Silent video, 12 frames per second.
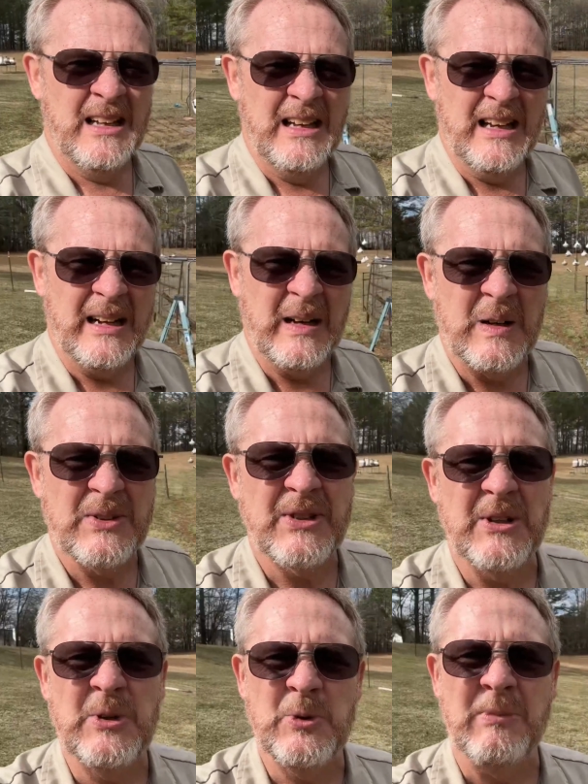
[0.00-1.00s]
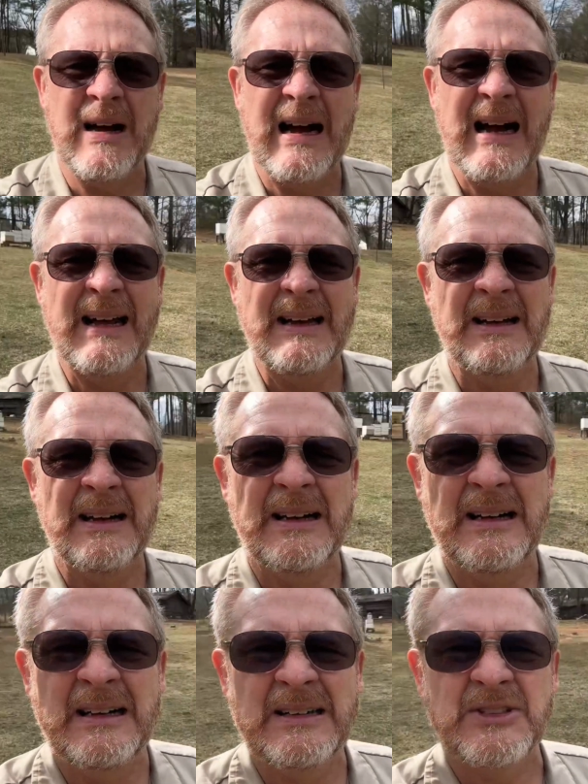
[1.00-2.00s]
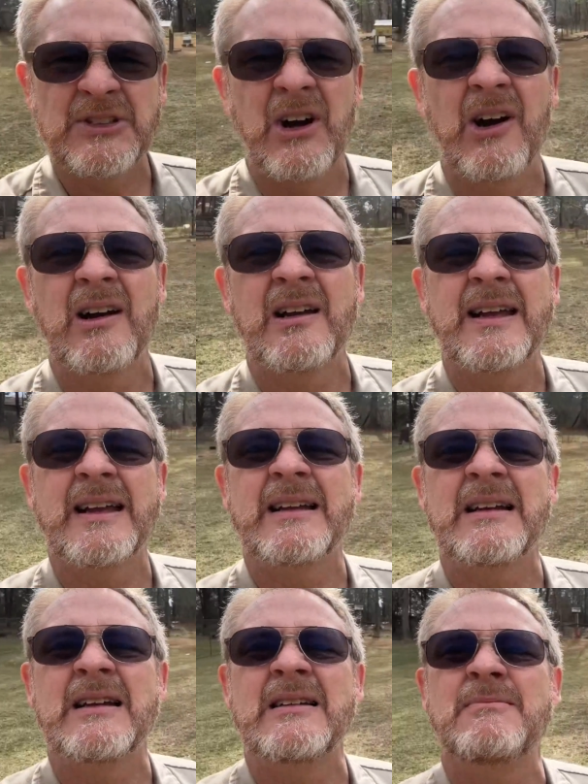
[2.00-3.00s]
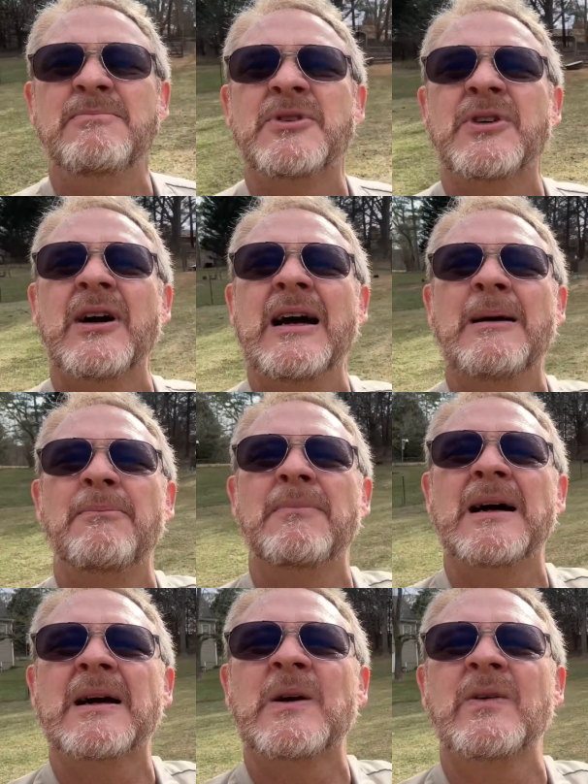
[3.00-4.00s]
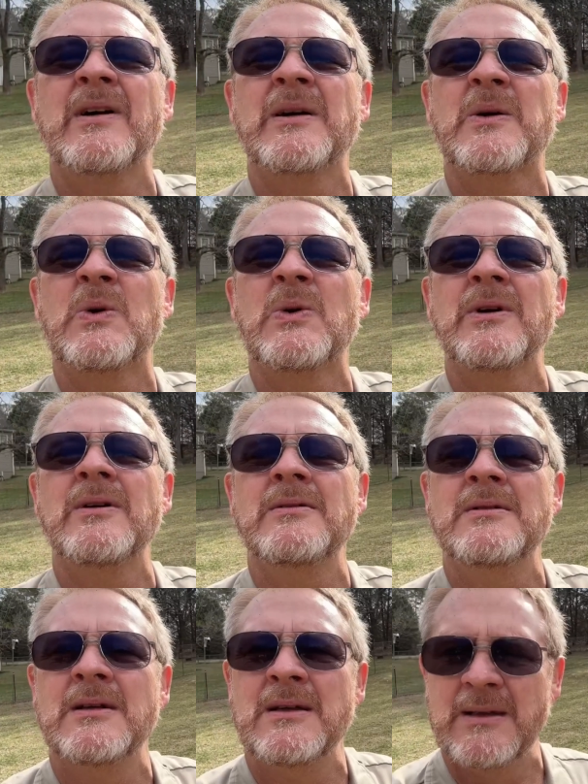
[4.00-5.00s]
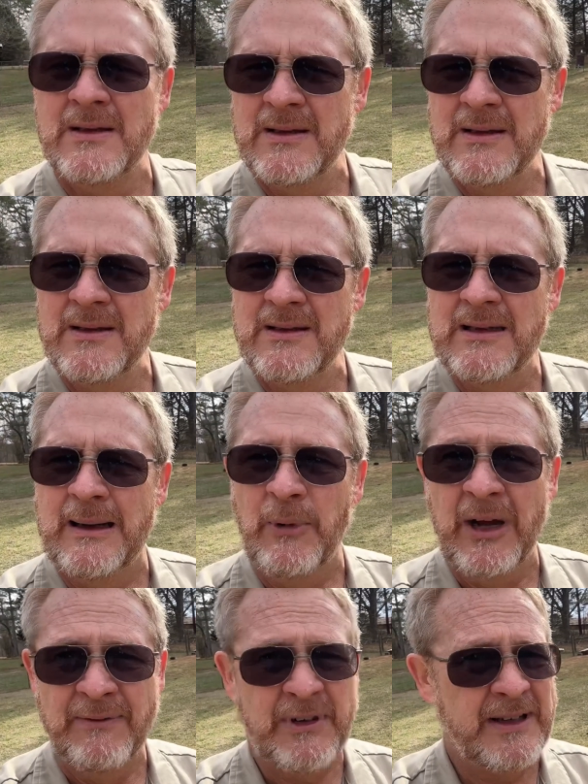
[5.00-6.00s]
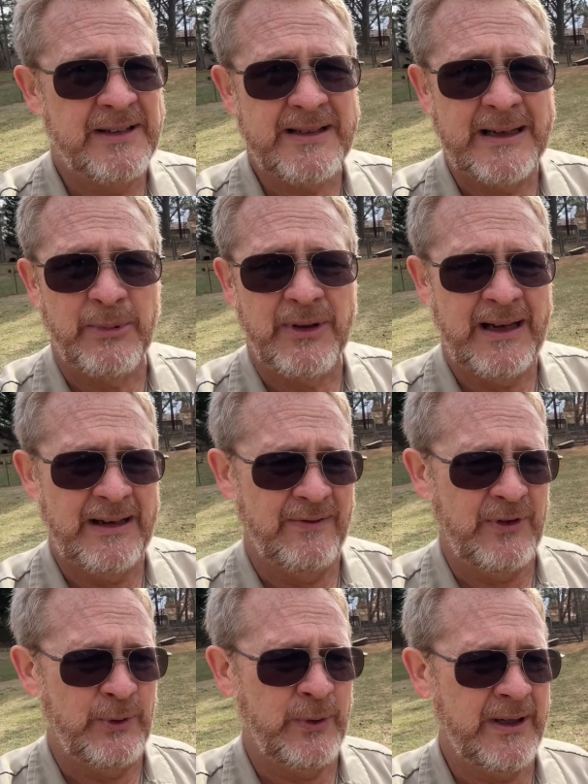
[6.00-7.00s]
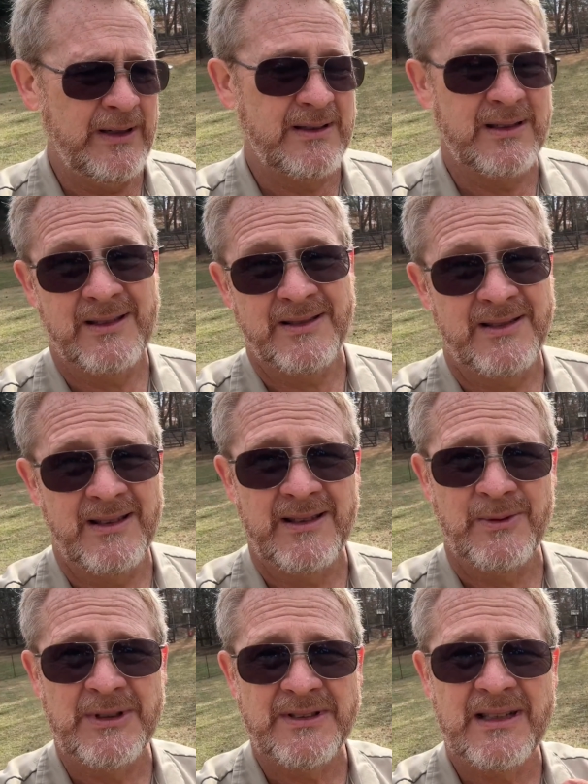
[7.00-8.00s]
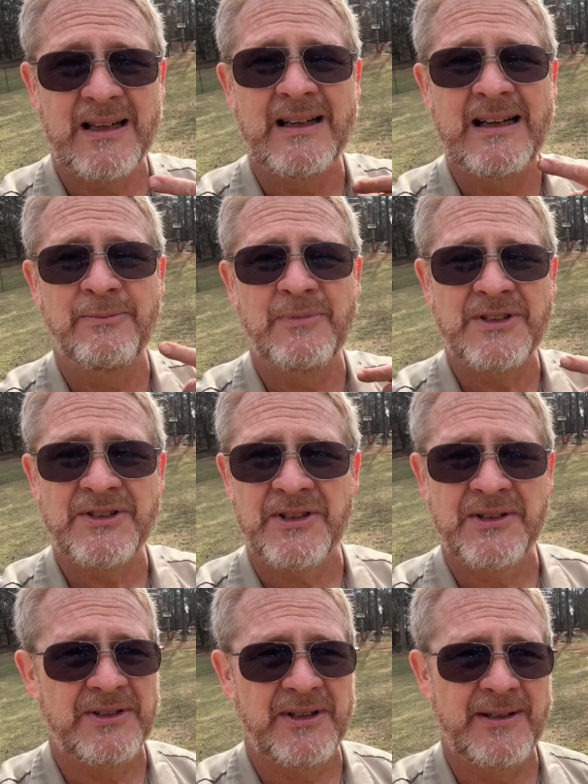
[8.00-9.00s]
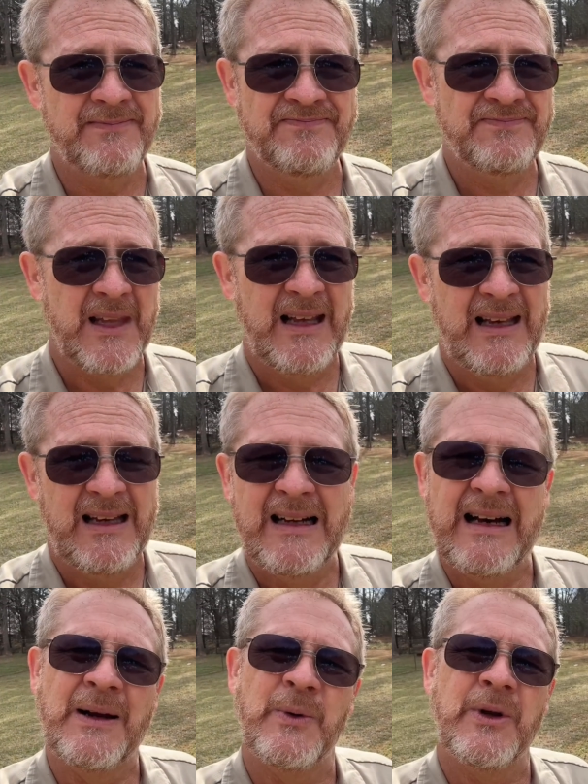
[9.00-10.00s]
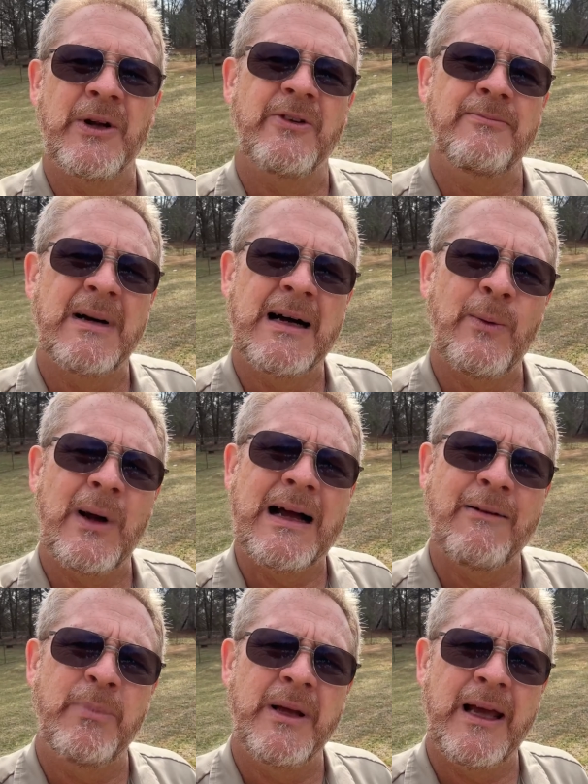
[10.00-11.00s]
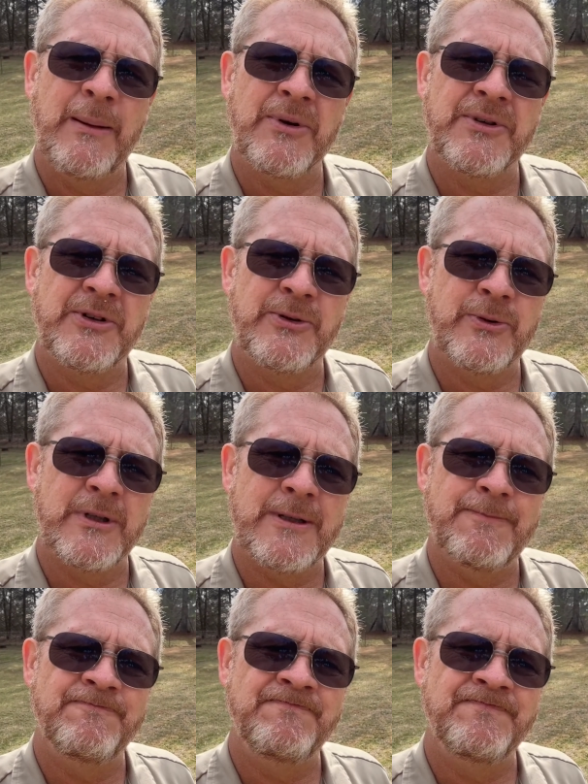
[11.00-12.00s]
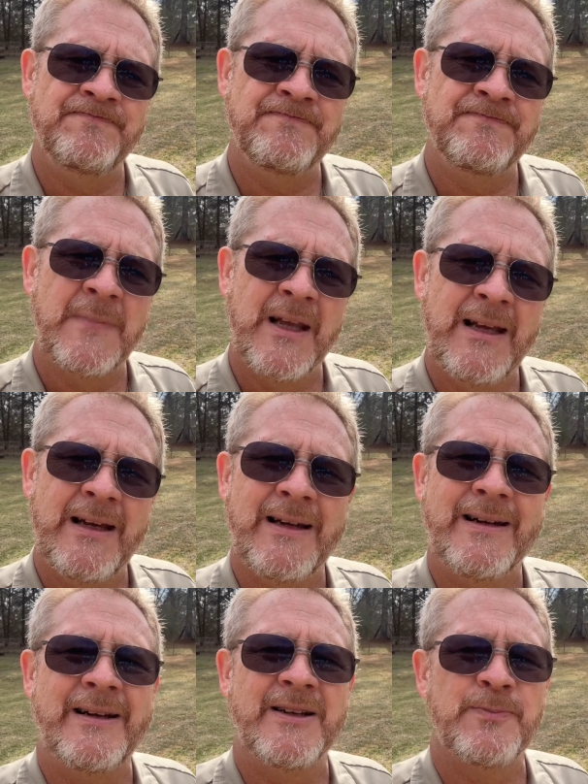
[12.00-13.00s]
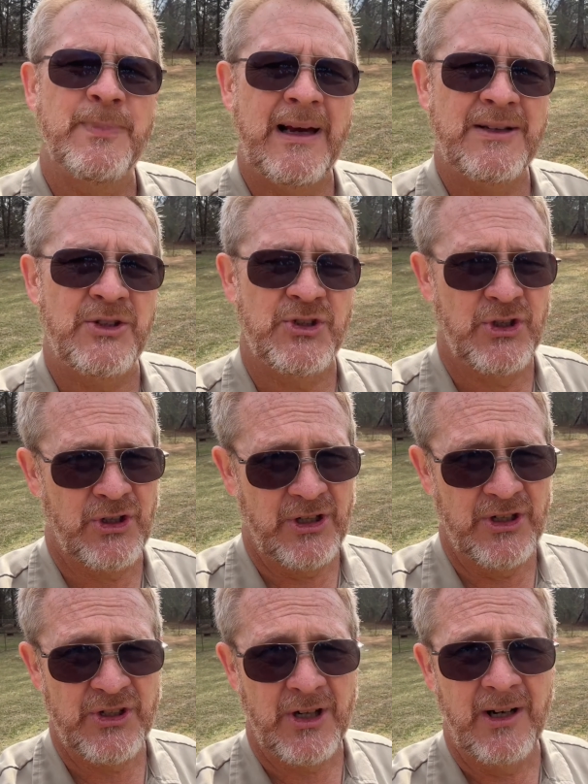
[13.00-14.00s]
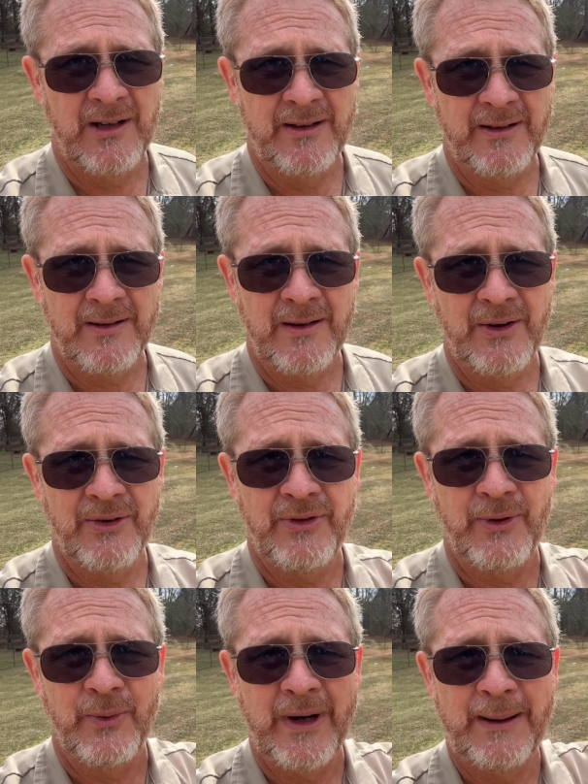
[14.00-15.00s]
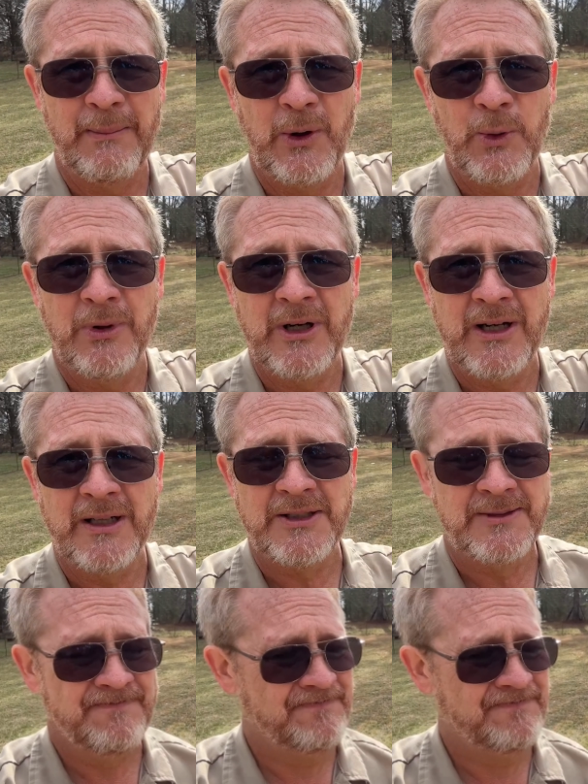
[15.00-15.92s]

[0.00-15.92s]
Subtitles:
And also my starling trap back over in the corner, I'm gonna have to disable that in a few weeks because, you know, once I have this surgery, I don't know if my wife be able to dispatch a starling across the Rainbow Bridge.